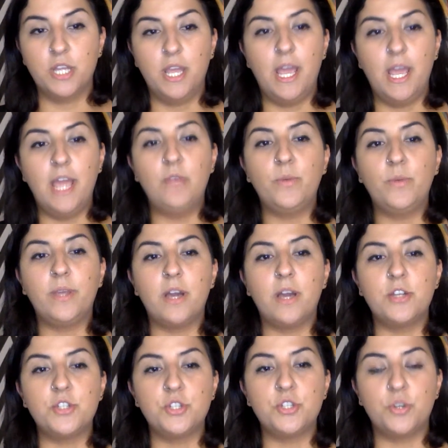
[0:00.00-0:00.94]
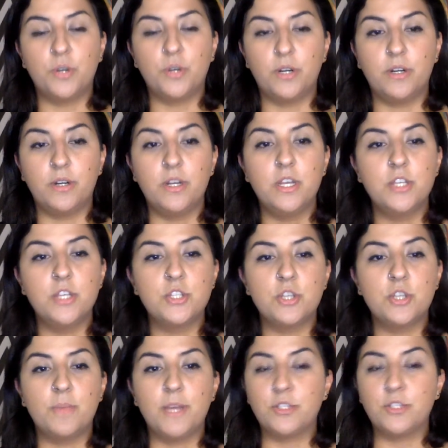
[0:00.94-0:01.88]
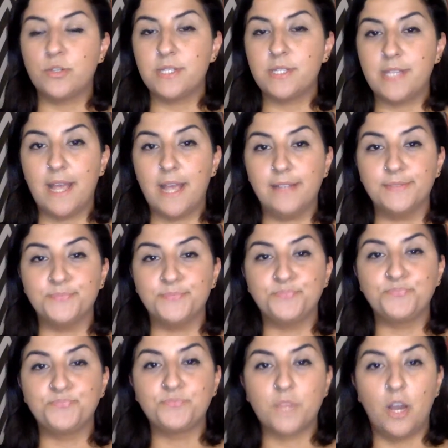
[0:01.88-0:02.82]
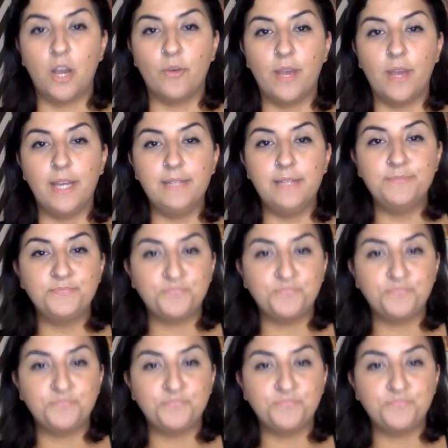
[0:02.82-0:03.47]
and we got your somatostatin, okay?